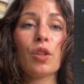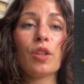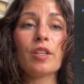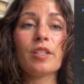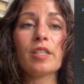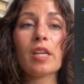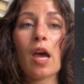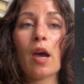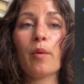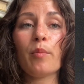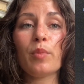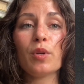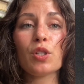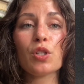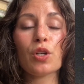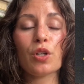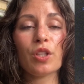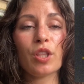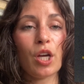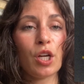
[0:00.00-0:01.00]
the
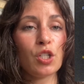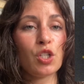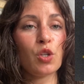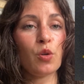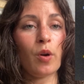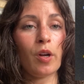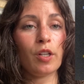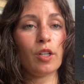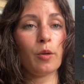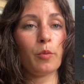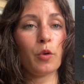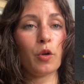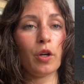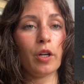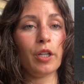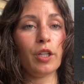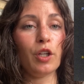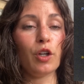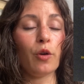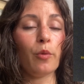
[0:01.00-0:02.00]
temperature that you end up
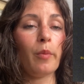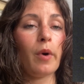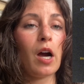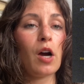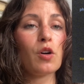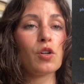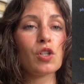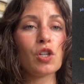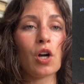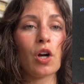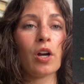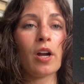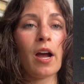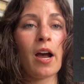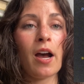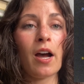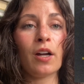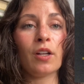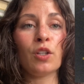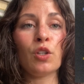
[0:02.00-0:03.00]
creating your biochar
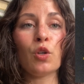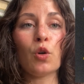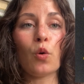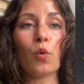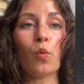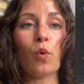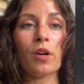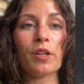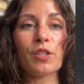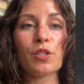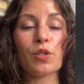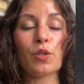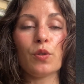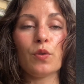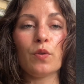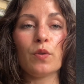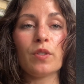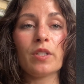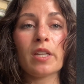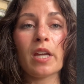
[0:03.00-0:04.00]
at, you'll want
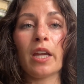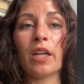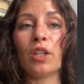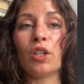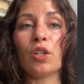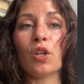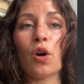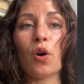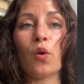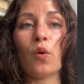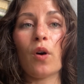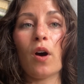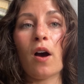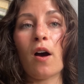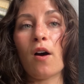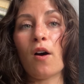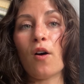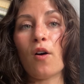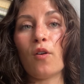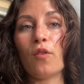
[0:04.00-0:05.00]
to take note
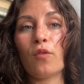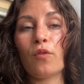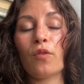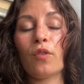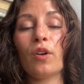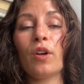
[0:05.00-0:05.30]
of